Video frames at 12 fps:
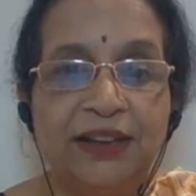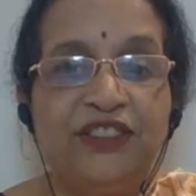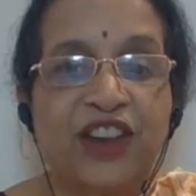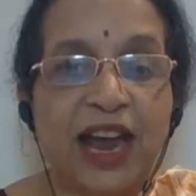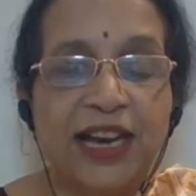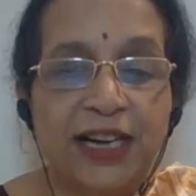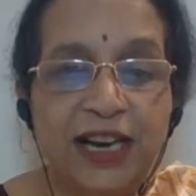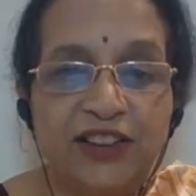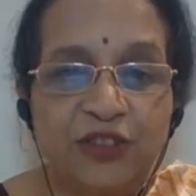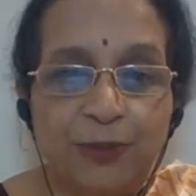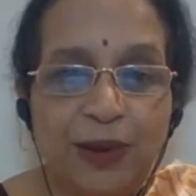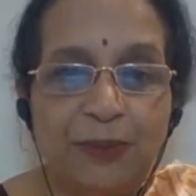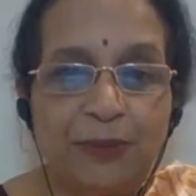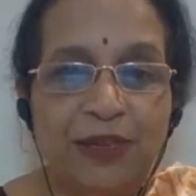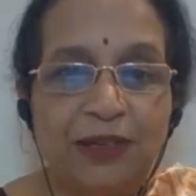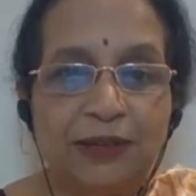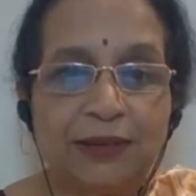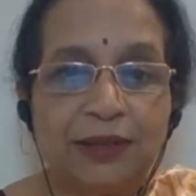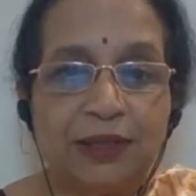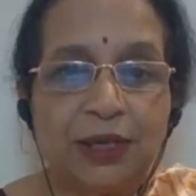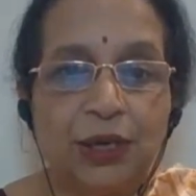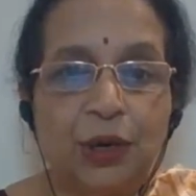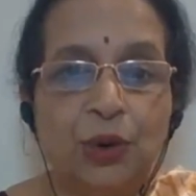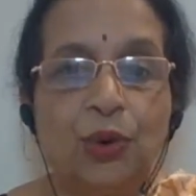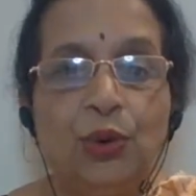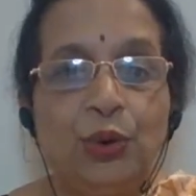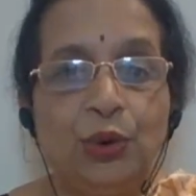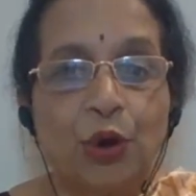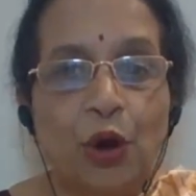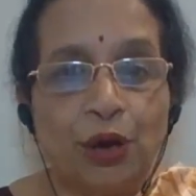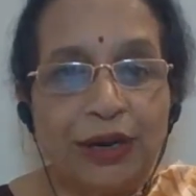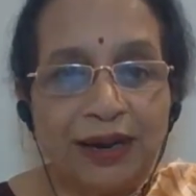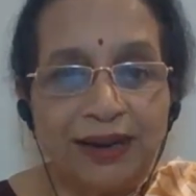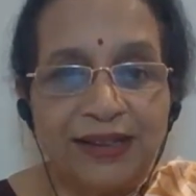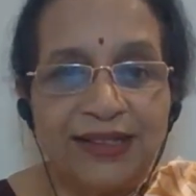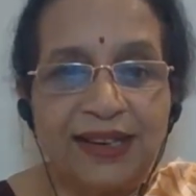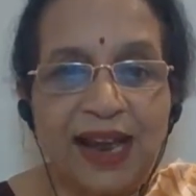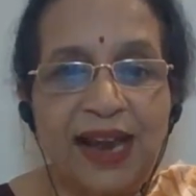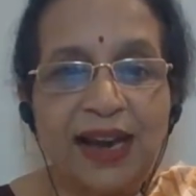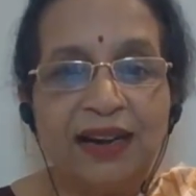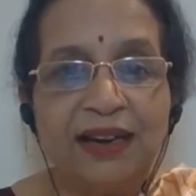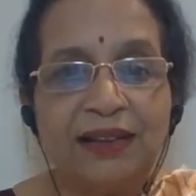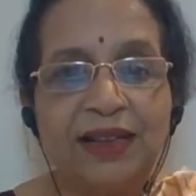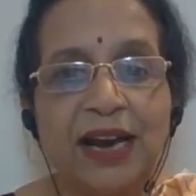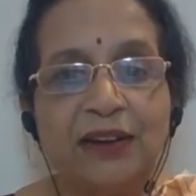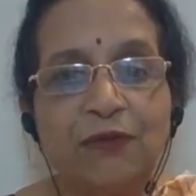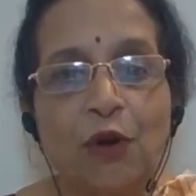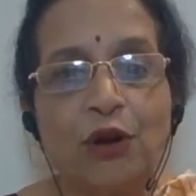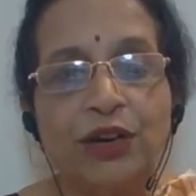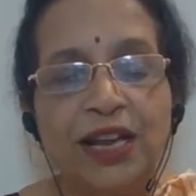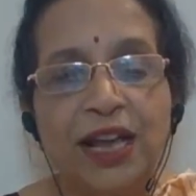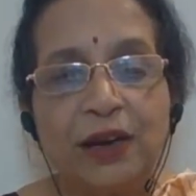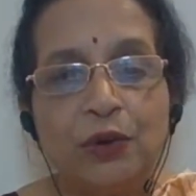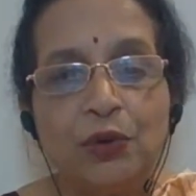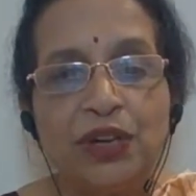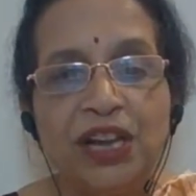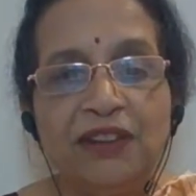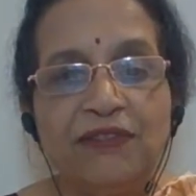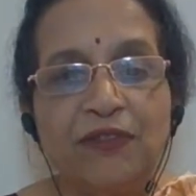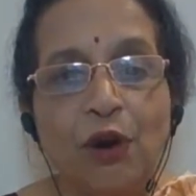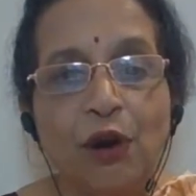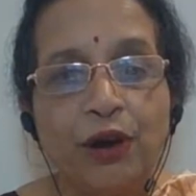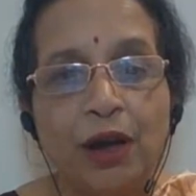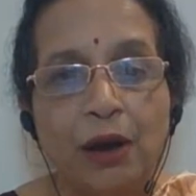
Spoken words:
childish people who do not understand that what they are looking for